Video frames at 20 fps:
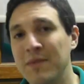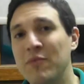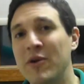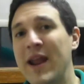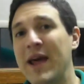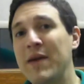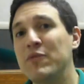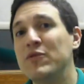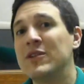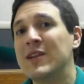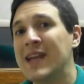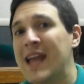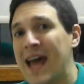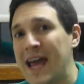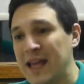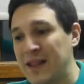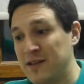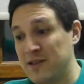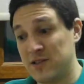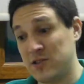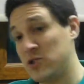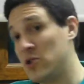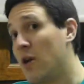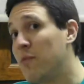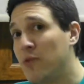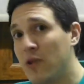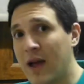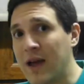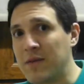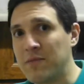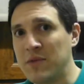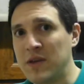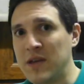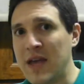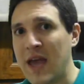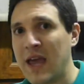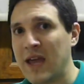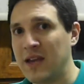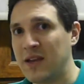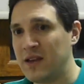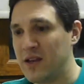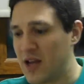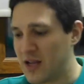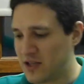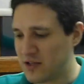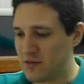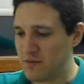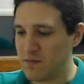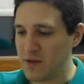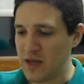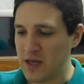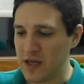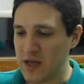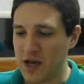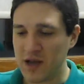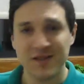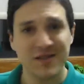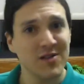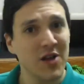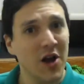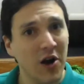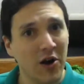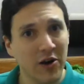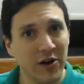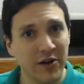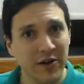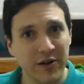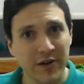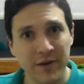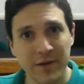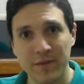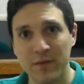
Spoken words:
but I would like this double IPA not to be as dark,